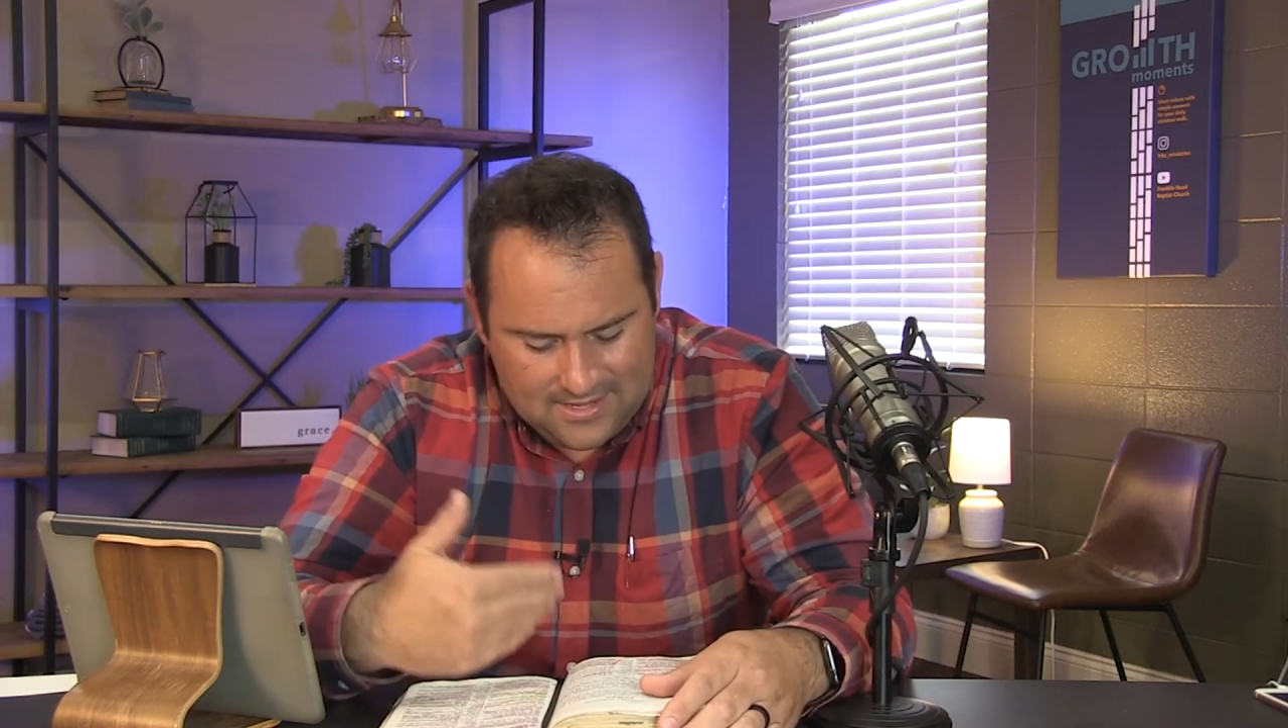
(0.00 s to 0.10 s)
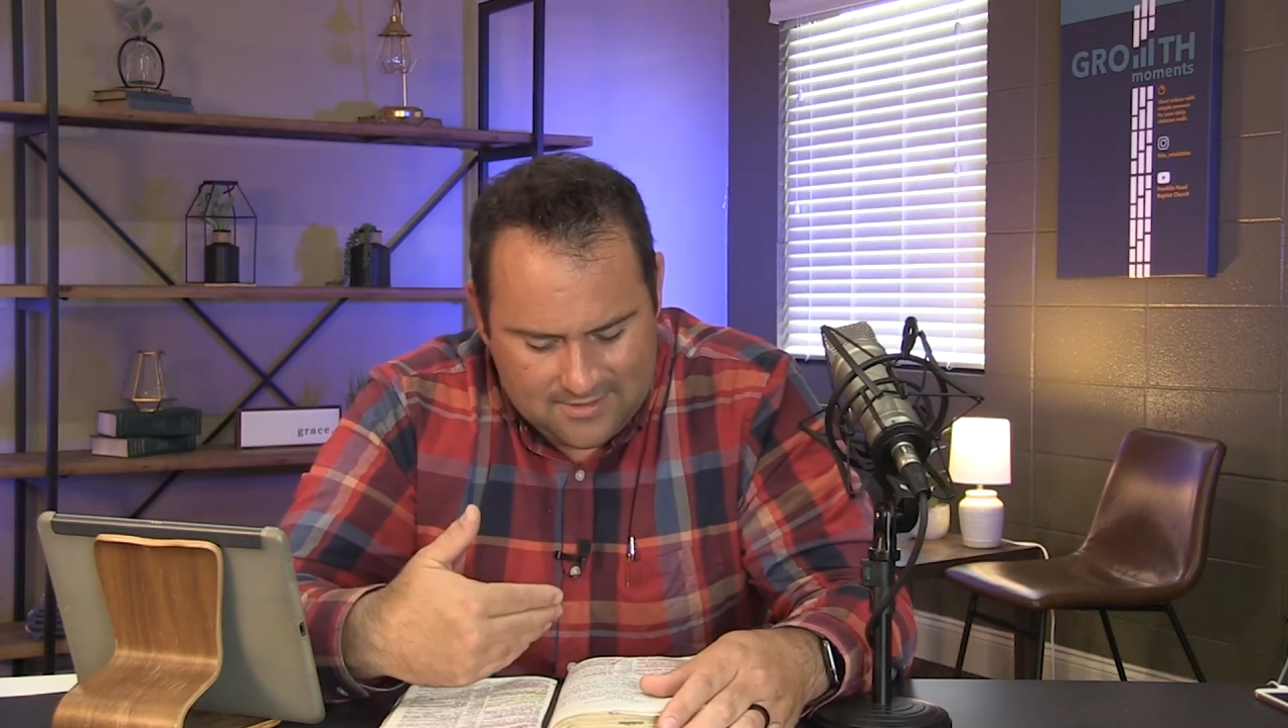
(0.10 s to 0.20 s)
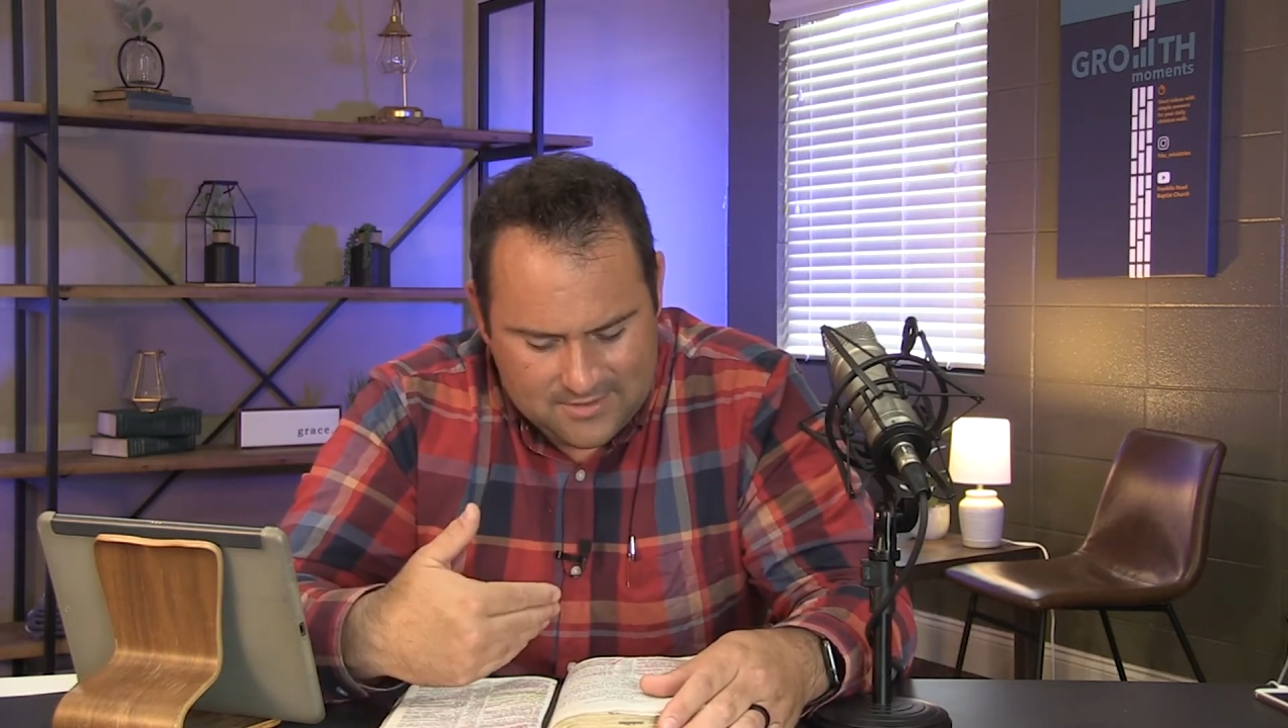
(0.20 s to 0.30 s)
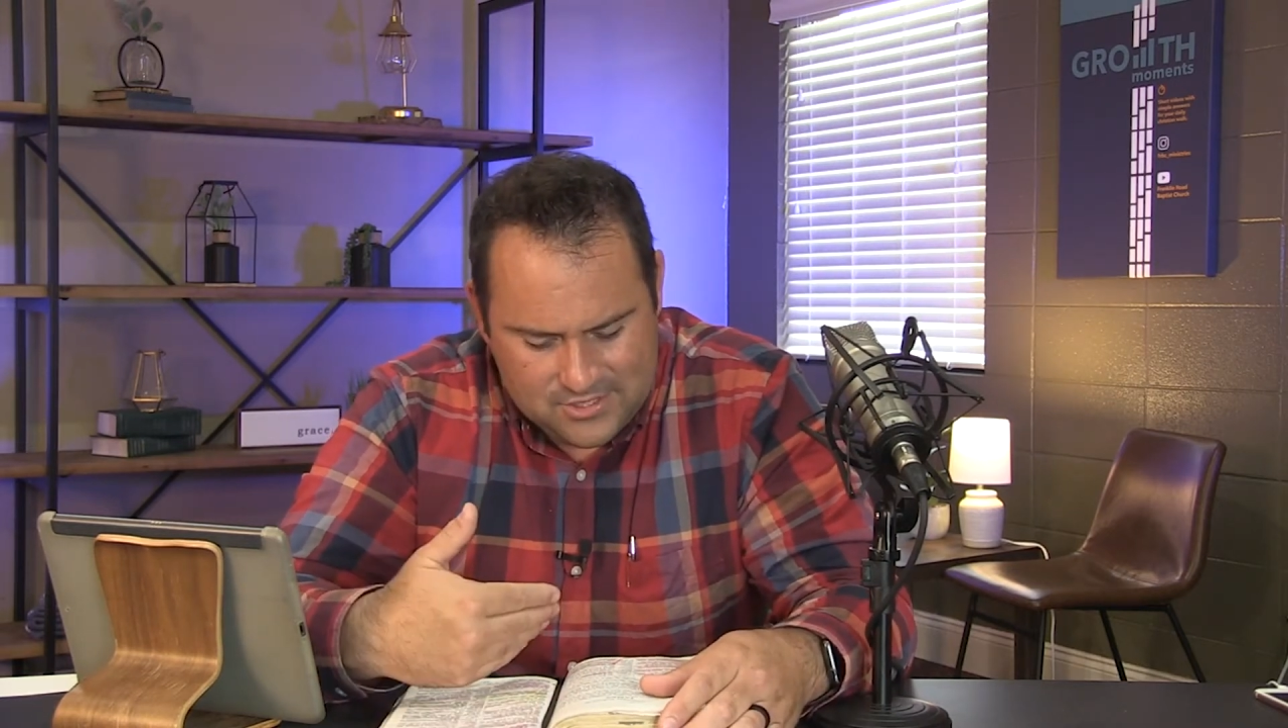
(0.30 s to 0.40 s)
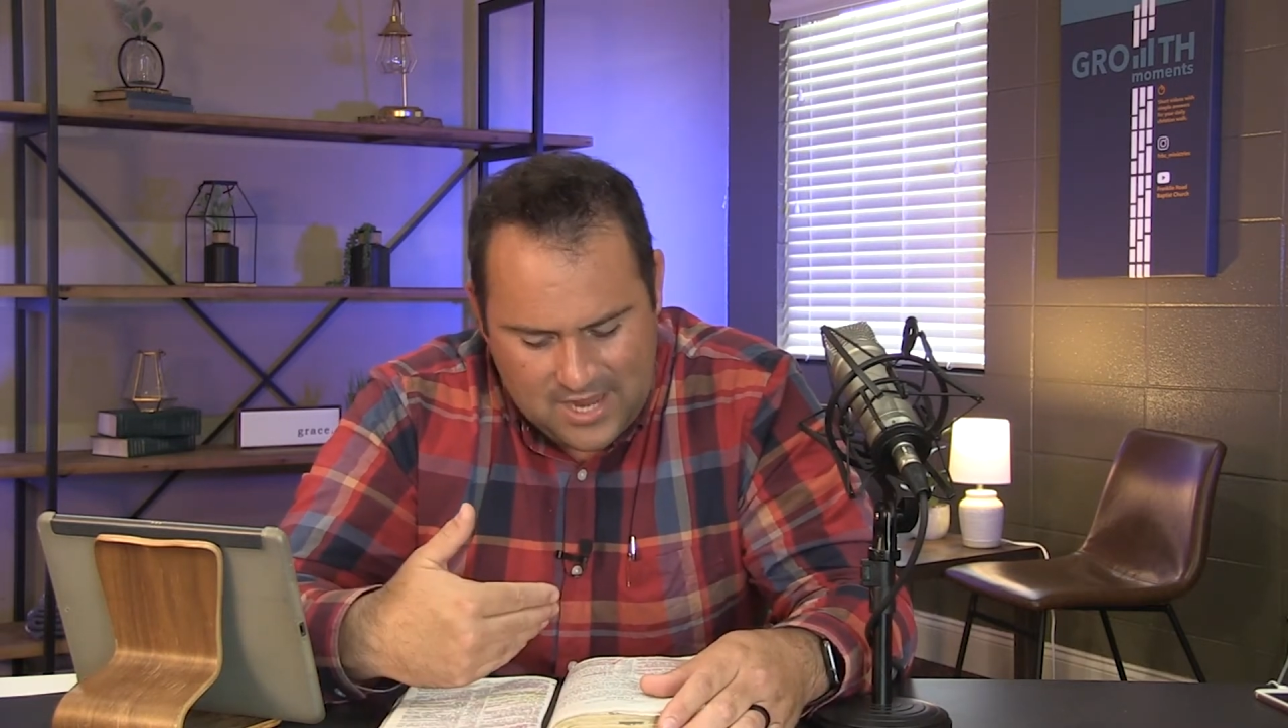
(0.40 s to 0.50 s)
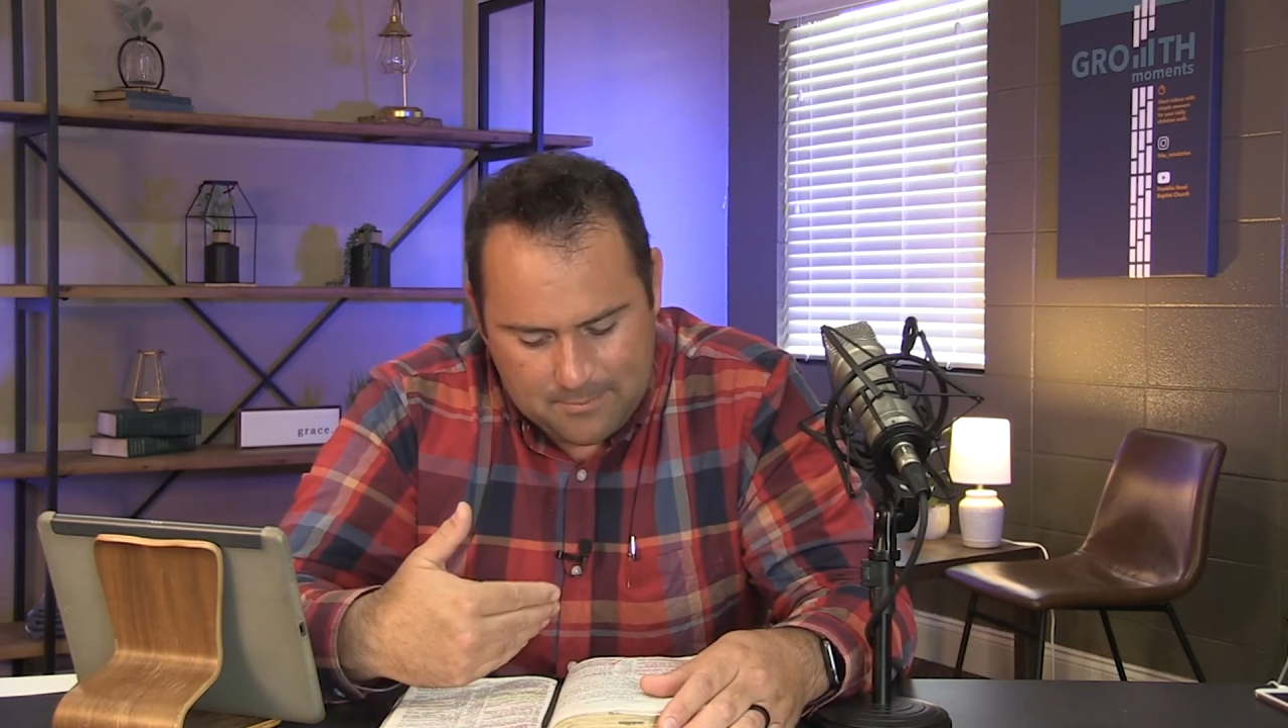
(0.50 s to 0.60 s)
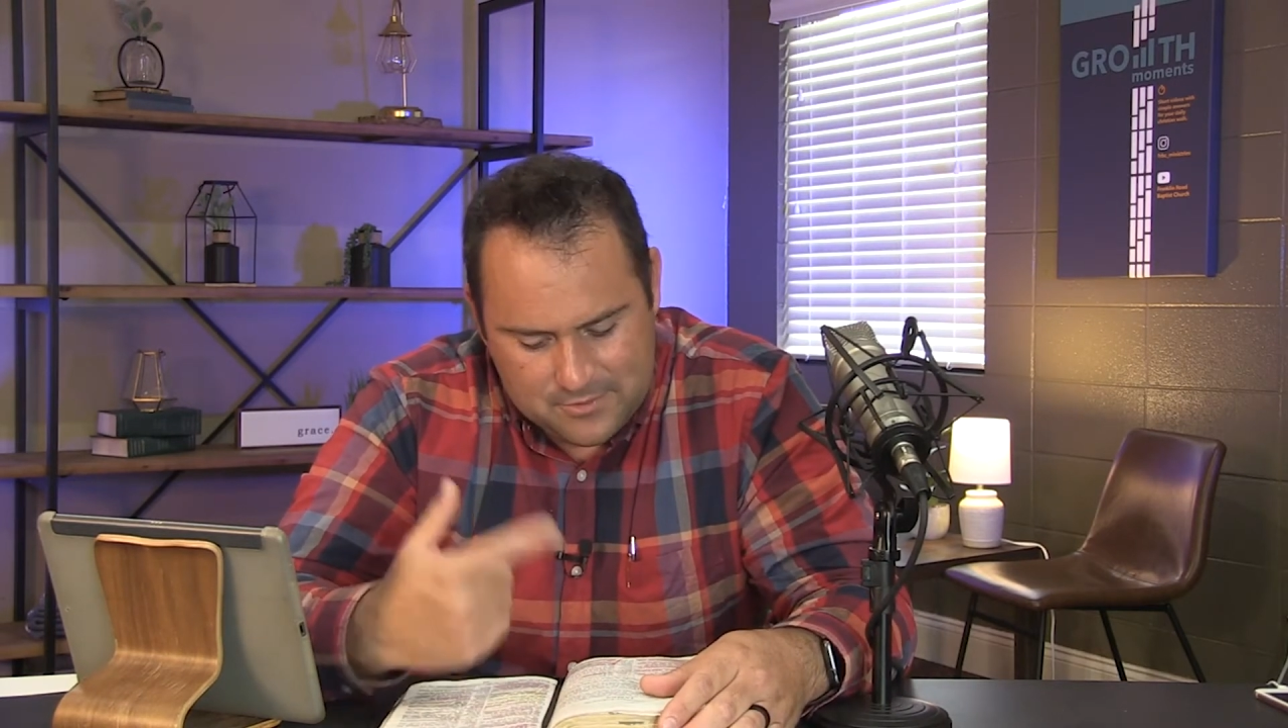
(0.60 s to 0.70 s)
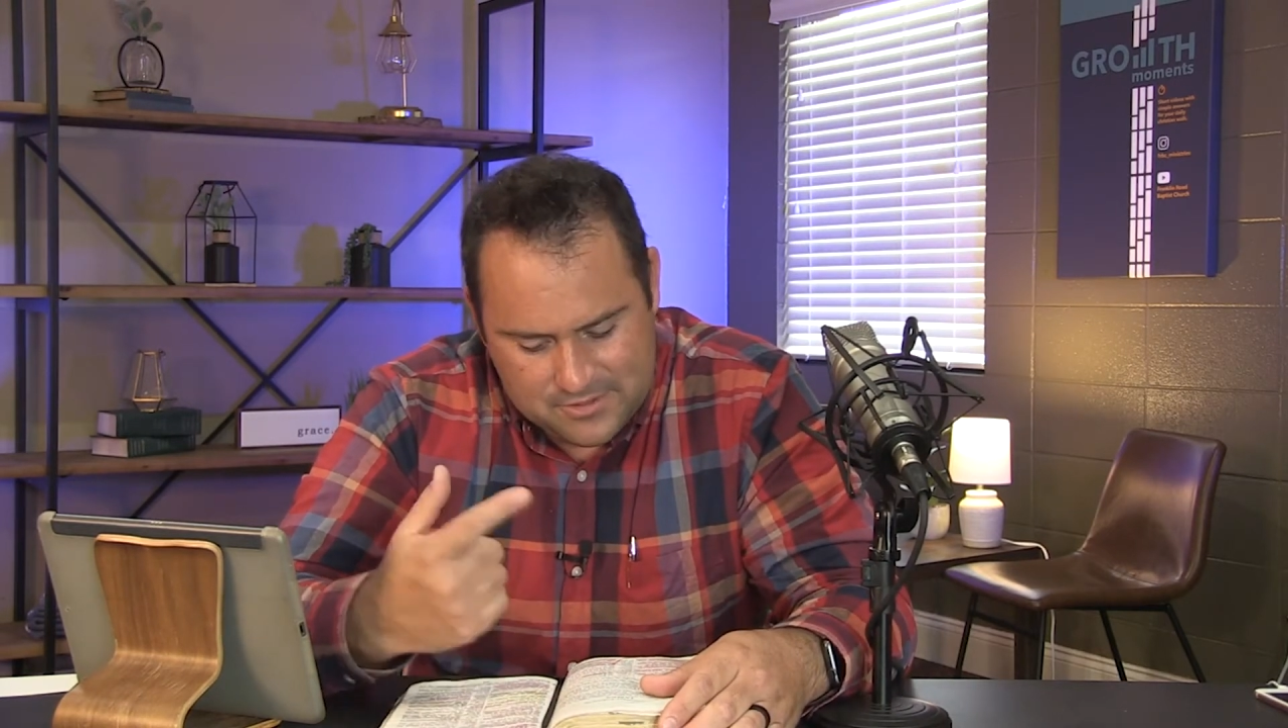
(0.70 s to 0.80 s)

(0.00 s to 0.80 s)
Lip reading: end of the chapter.